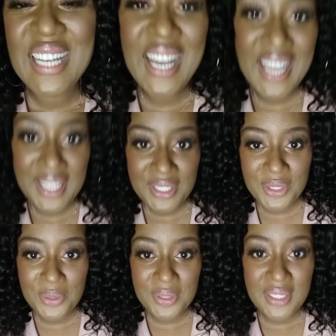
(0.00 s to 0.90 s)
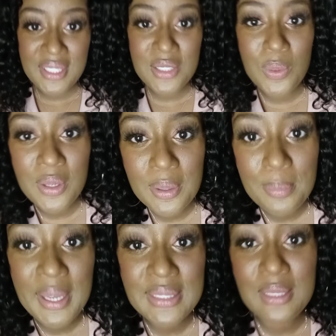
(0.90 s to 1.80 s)
Hi cuties, welcome
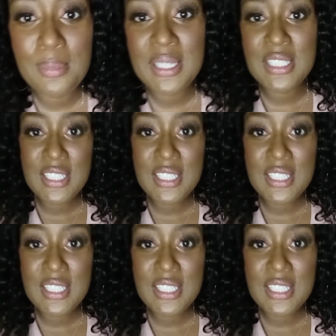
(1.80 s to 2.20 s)
back to my